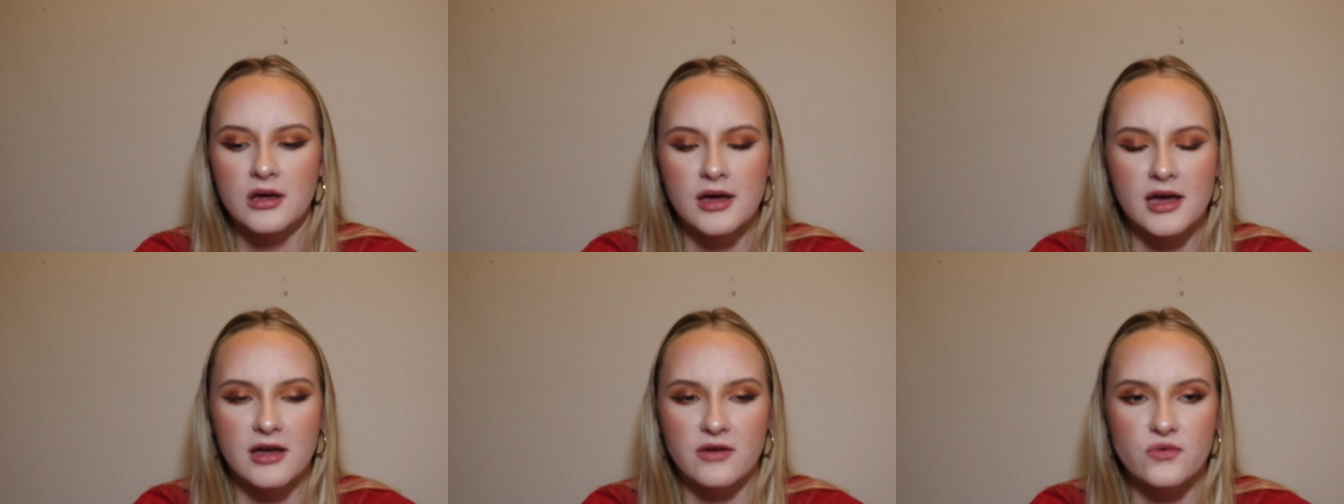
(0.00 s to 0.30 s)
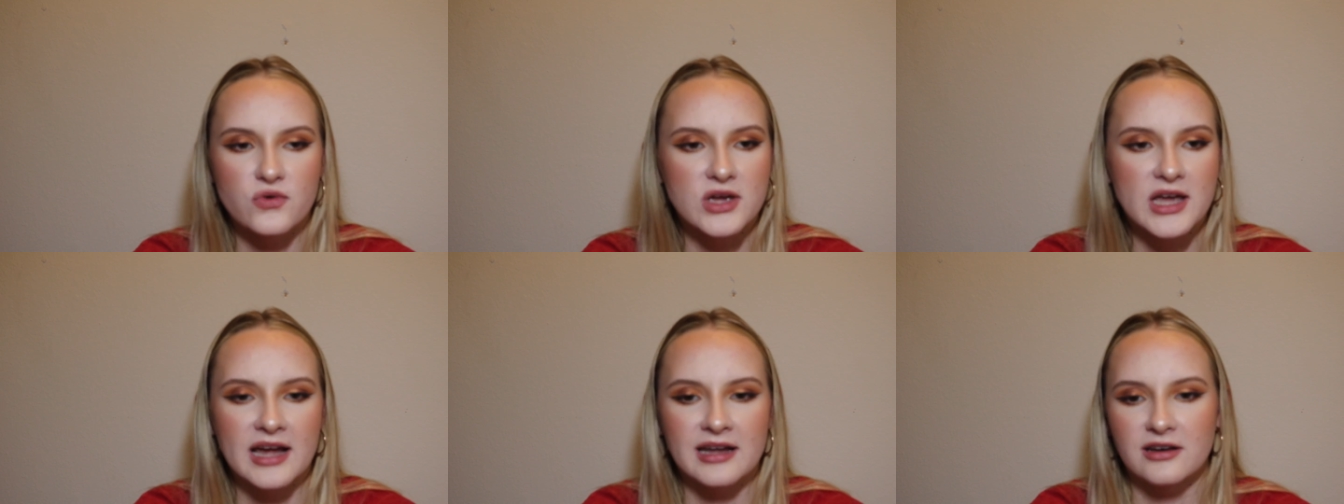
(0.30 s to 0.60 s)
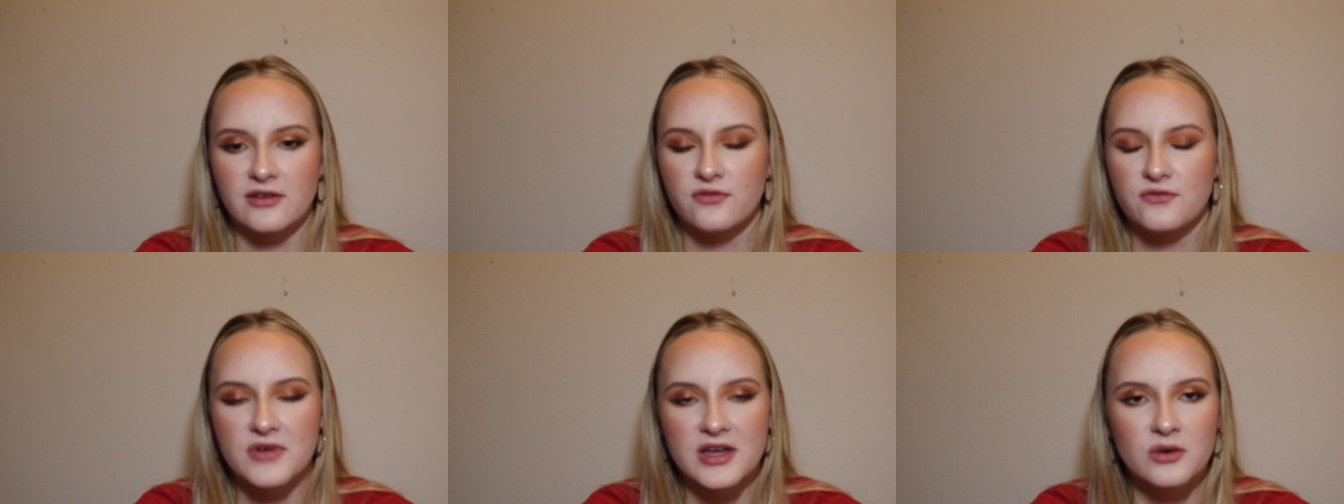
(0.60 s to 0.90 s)
If you can't
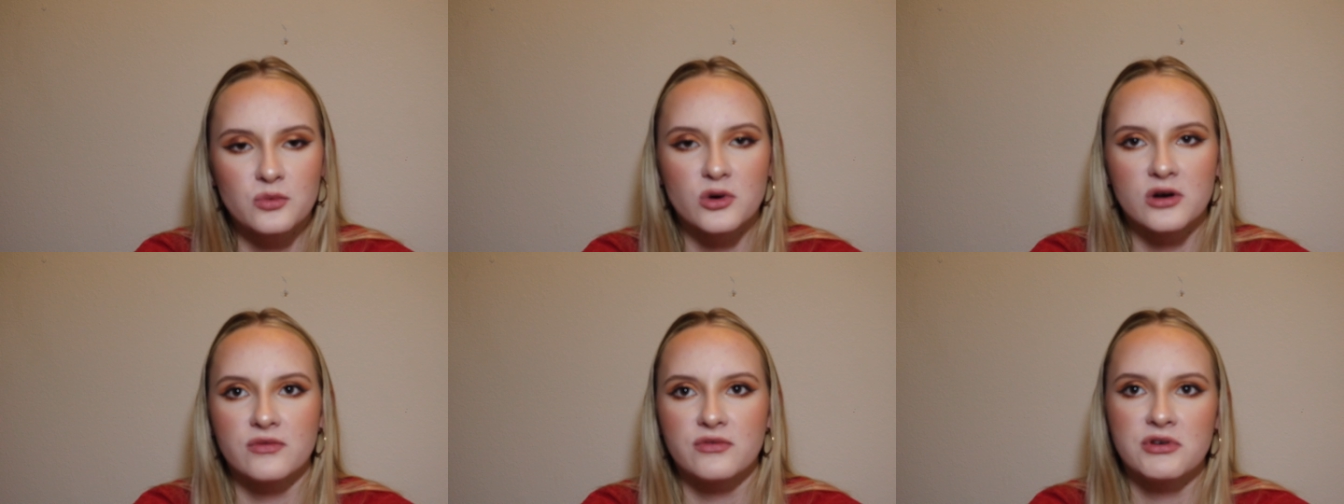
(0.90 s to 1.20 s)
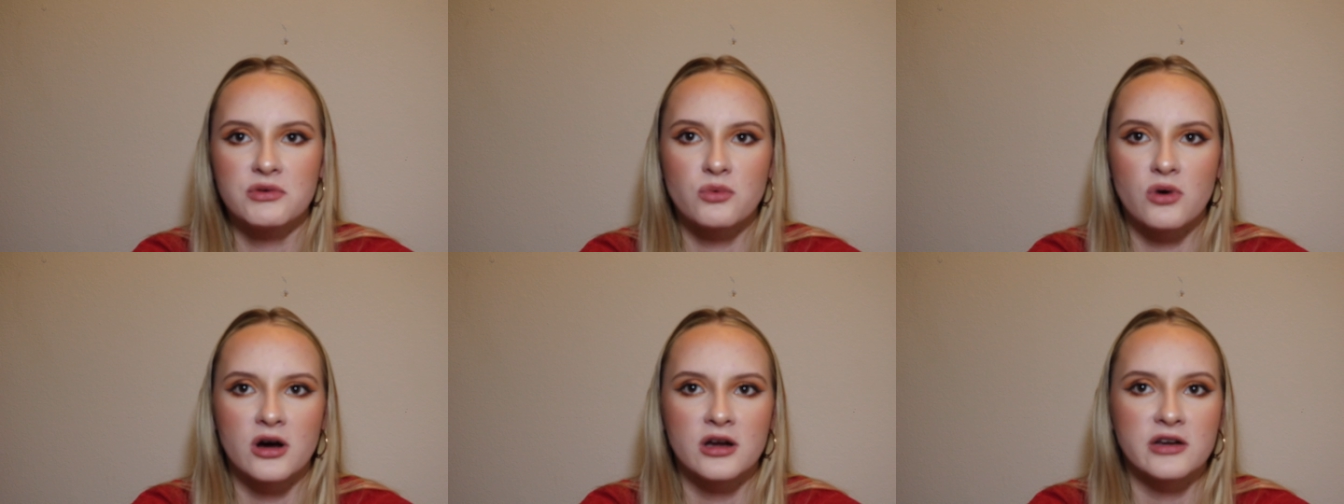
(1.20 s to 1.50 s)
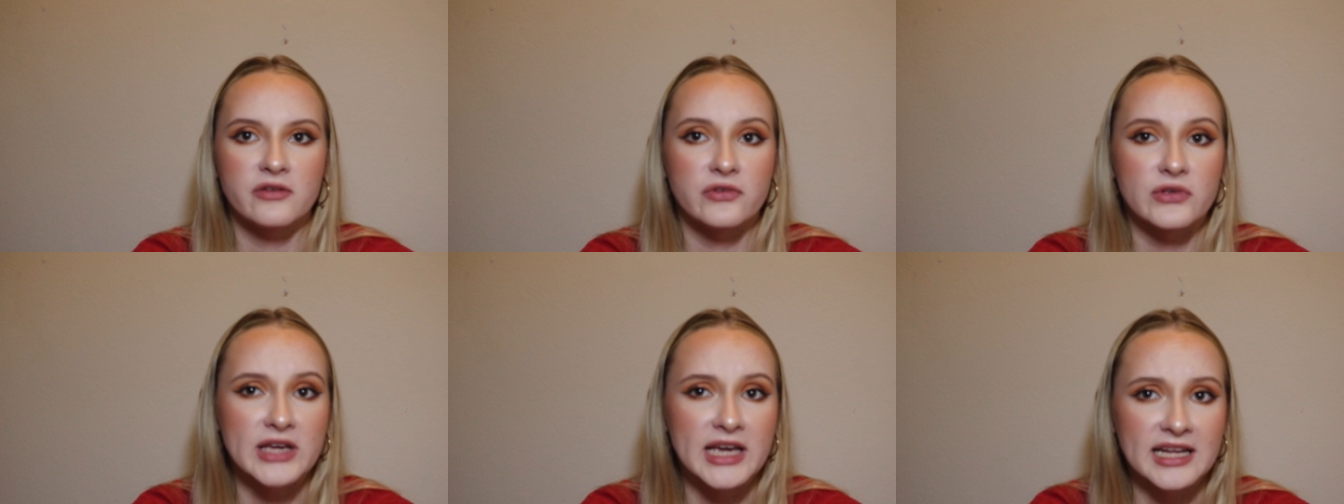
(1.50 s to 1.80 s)
defend
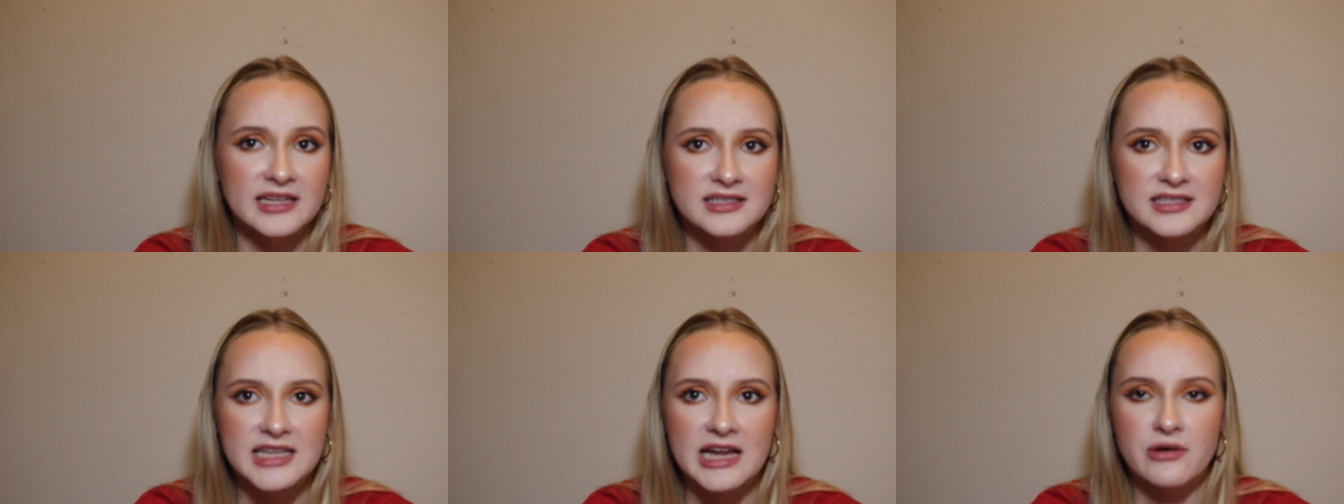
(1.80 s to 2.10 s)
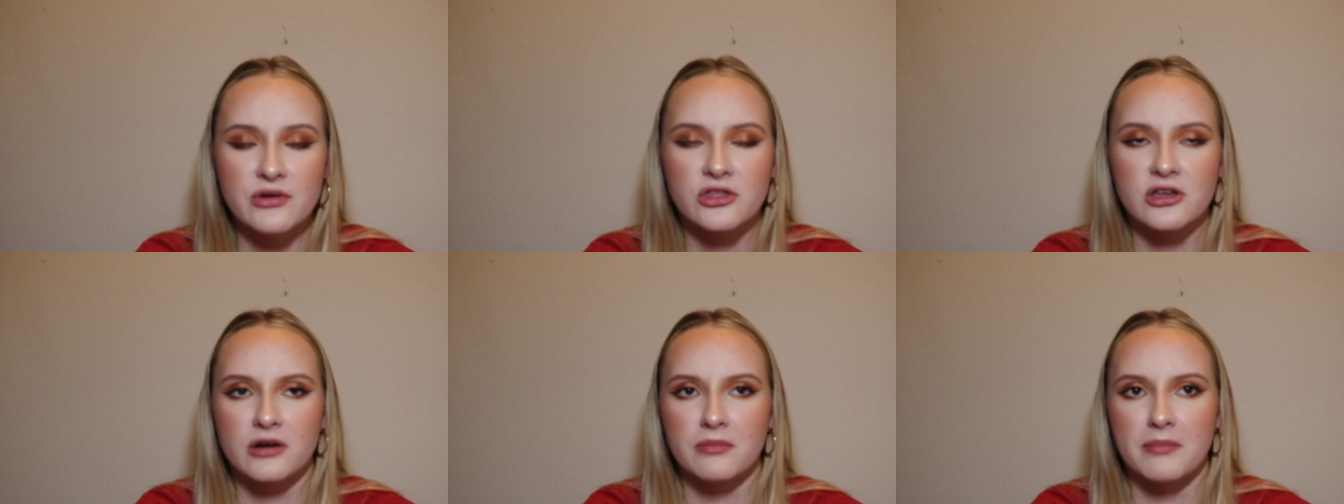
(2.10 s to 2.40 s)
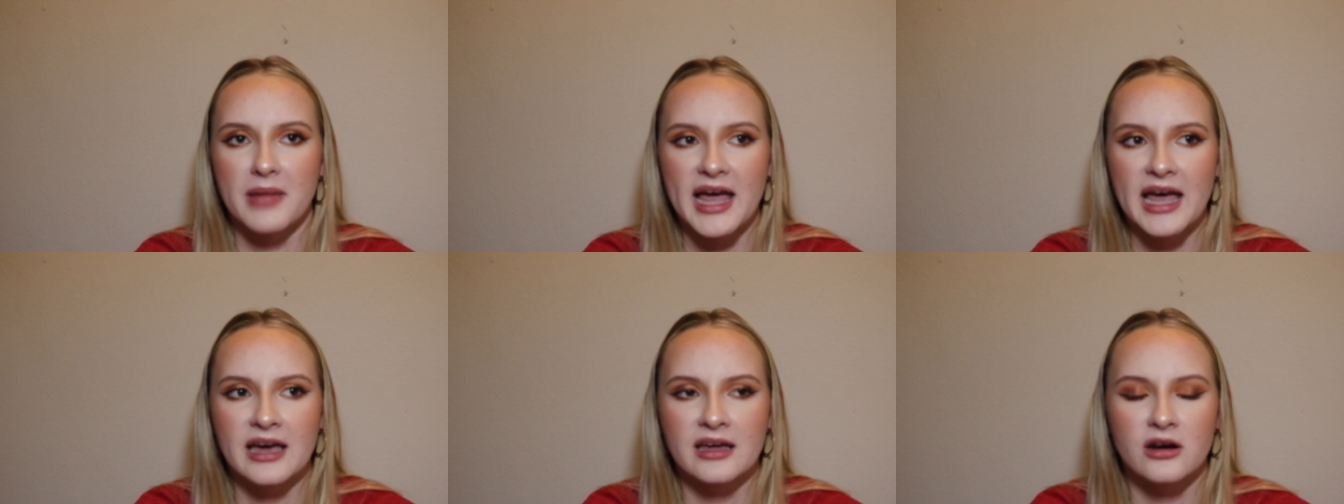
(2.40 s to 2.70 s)
1v1, if you can't stay with your
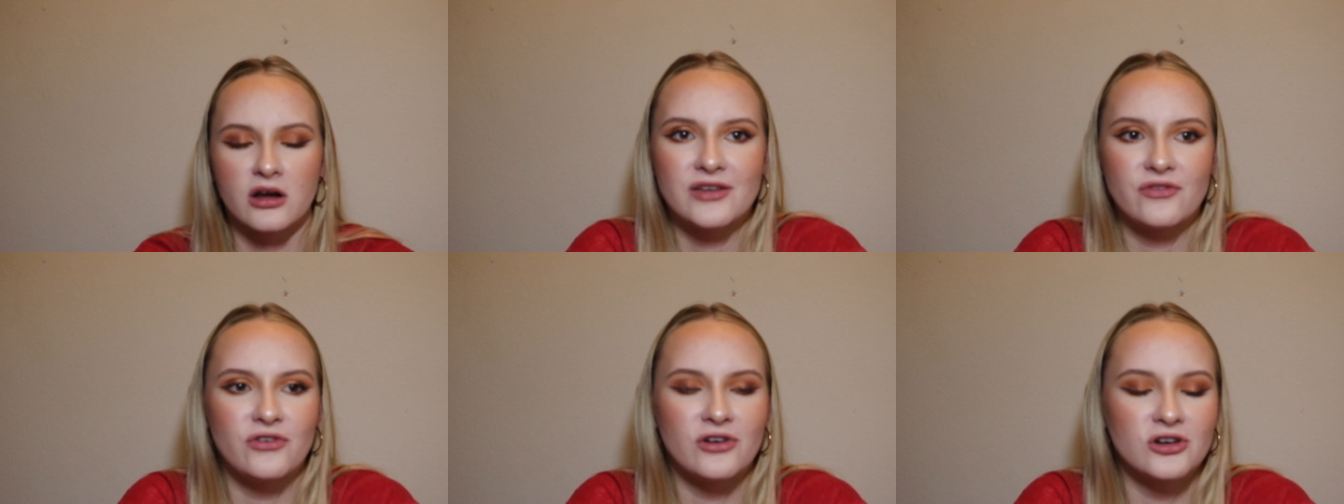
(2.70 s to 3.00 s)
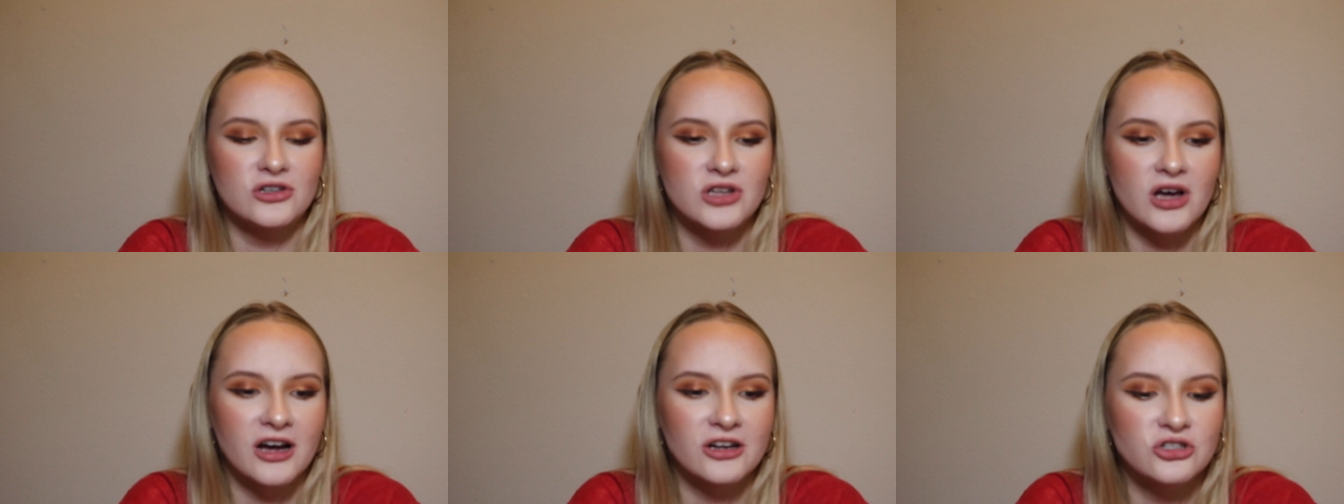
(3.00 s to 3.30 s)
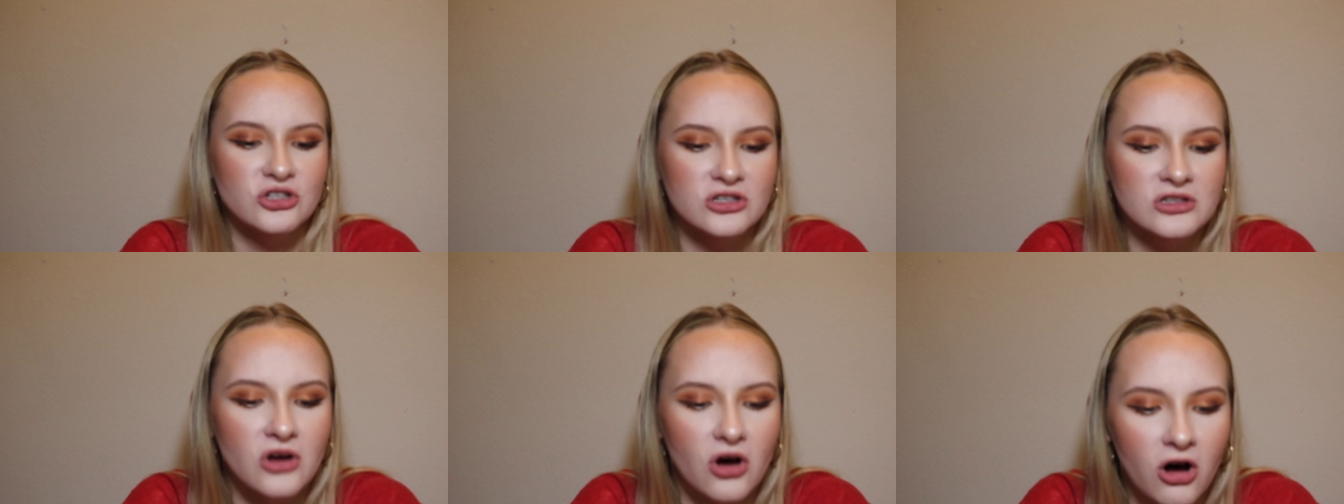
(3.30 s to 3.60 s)
man, if your
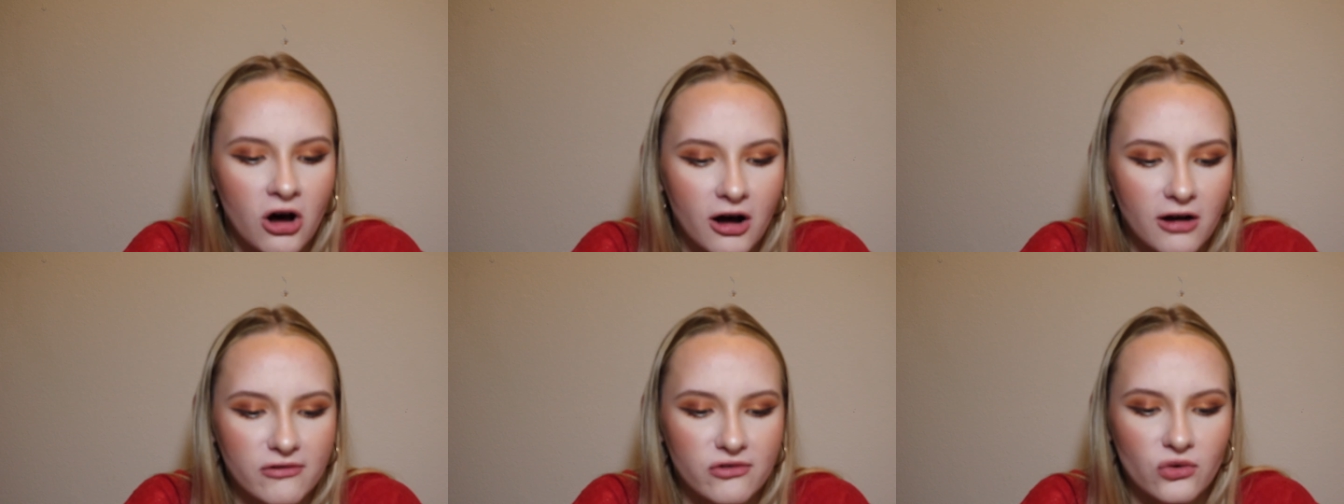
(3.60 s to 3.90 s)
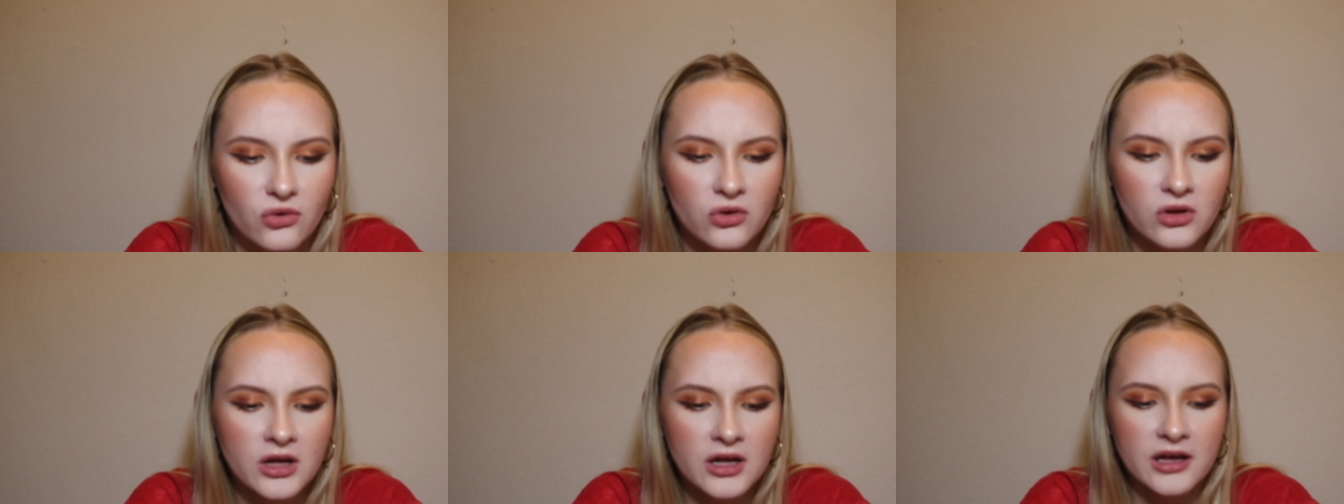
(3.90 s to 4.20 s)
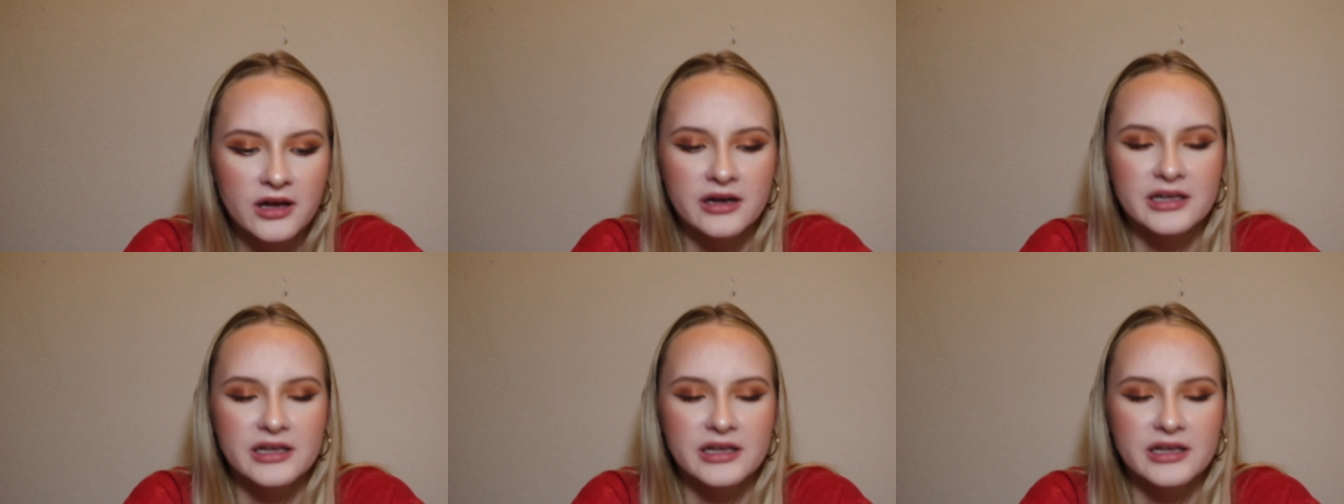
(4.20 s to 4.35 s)
touch is awful.